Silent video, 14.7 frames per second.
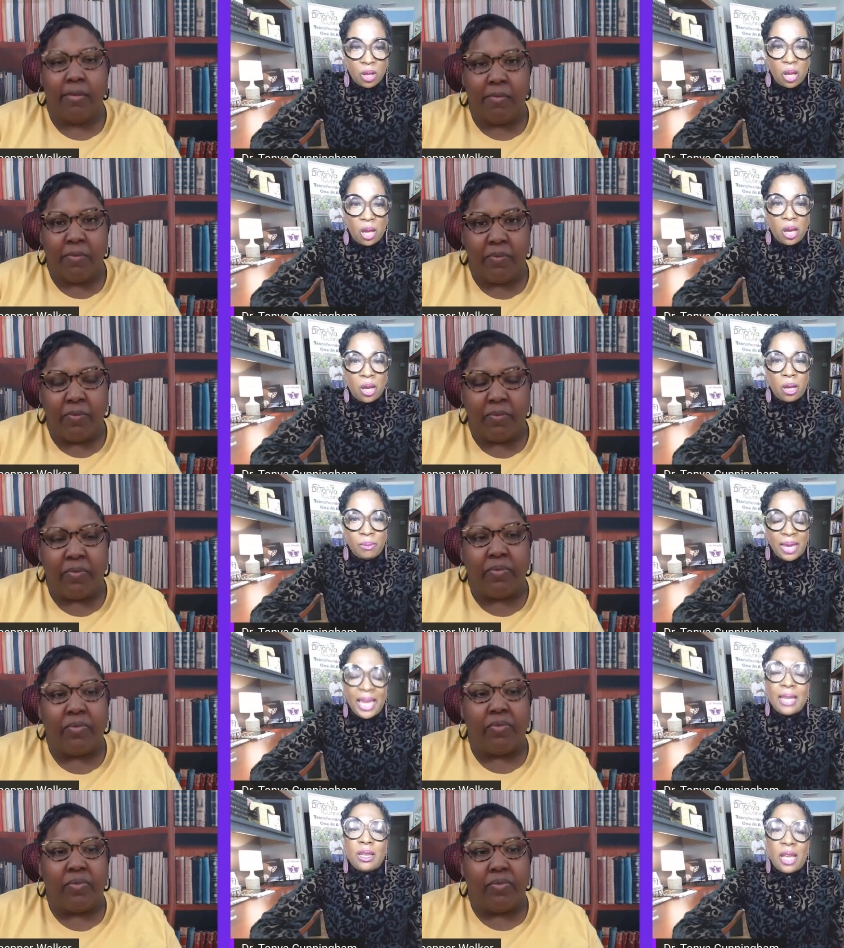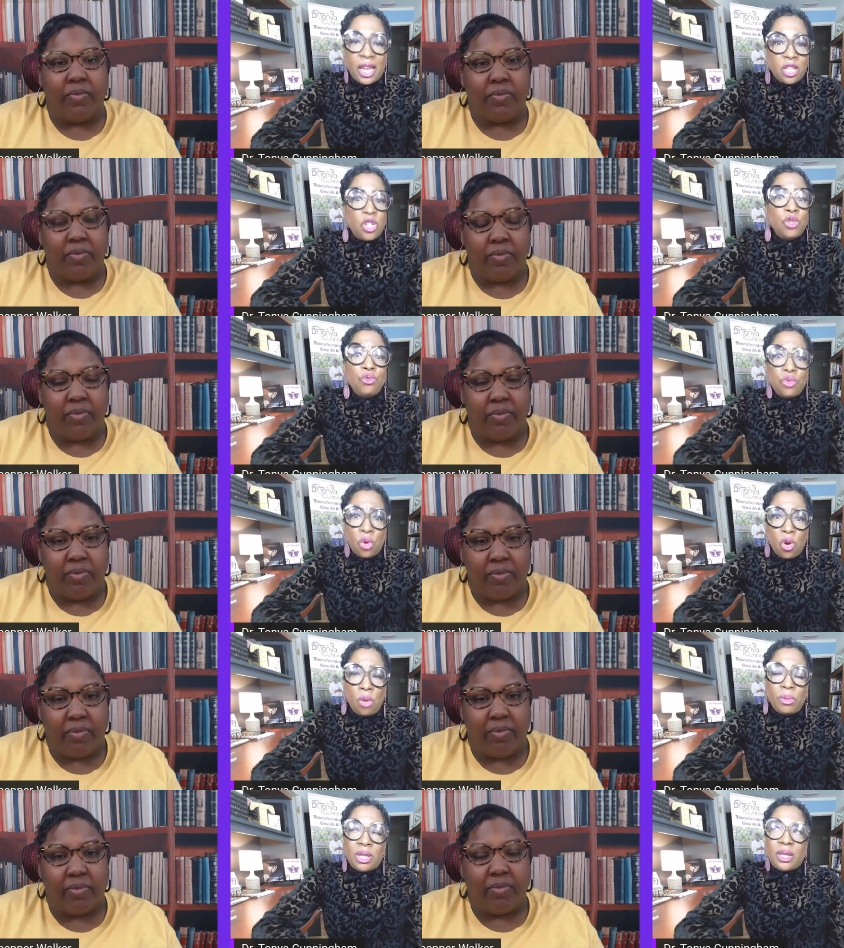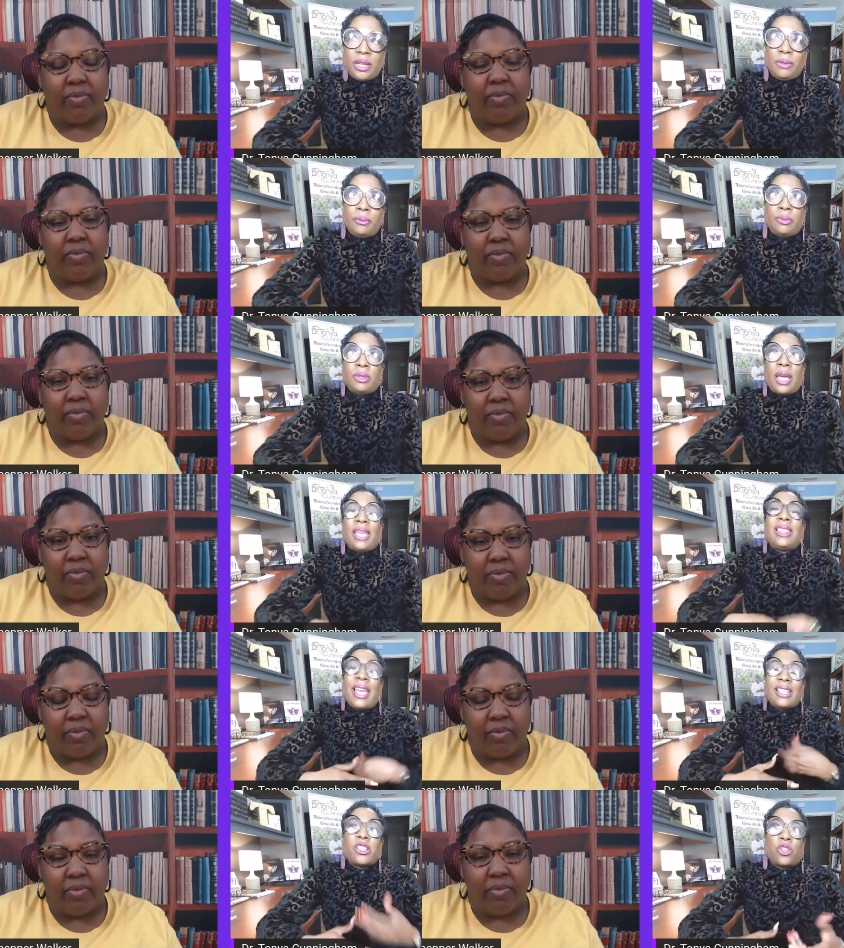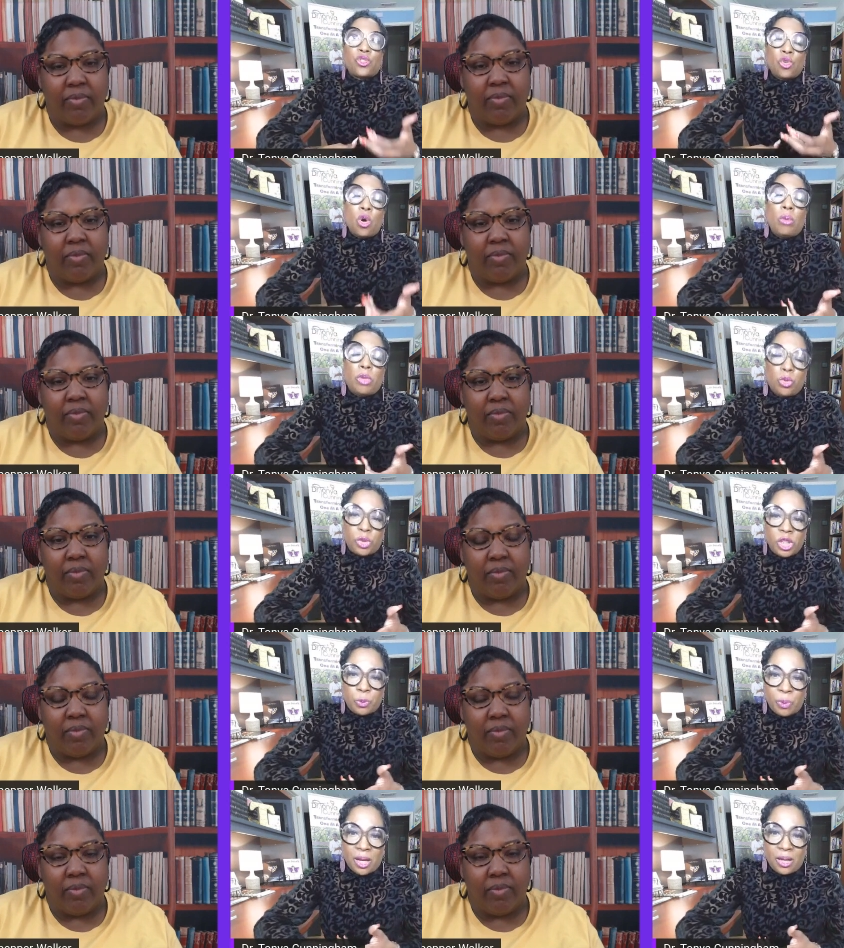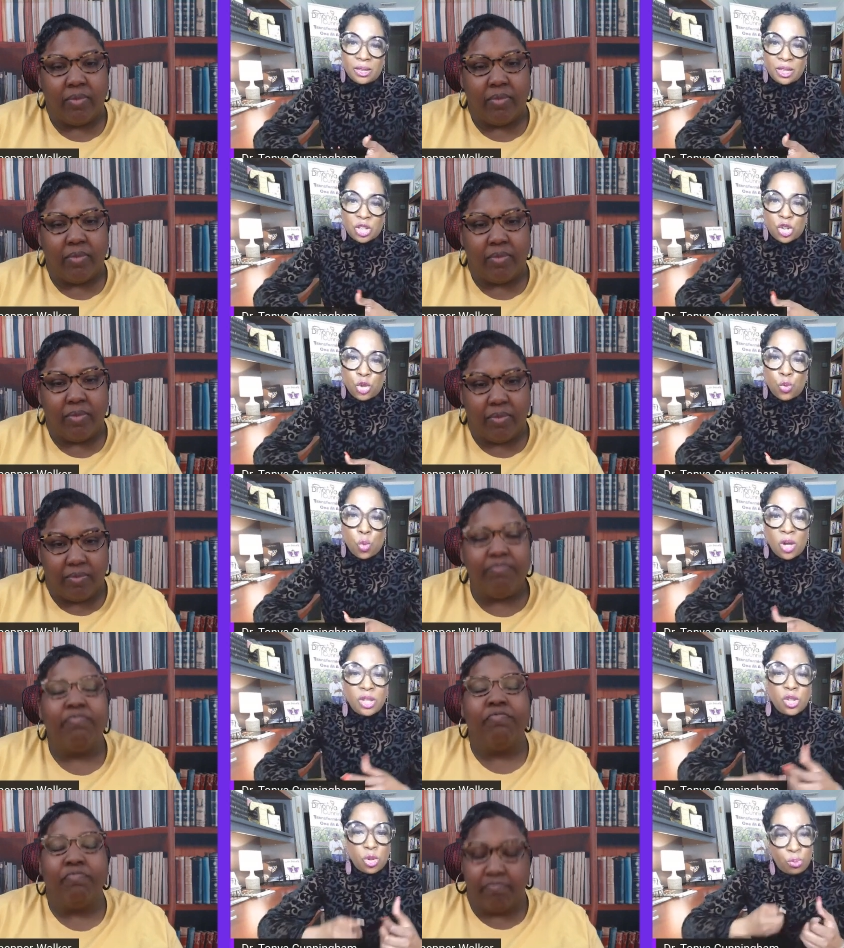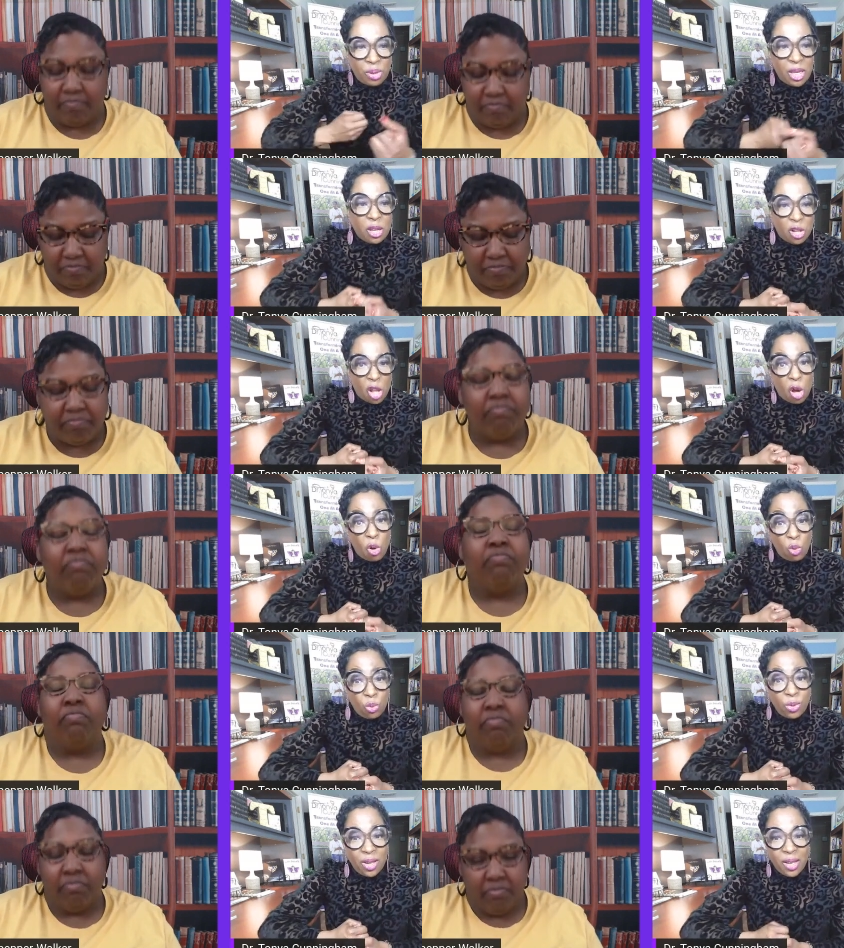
Speaker 1: Um, and and you normally and that's a normal response to want to mm-hmm. be alone.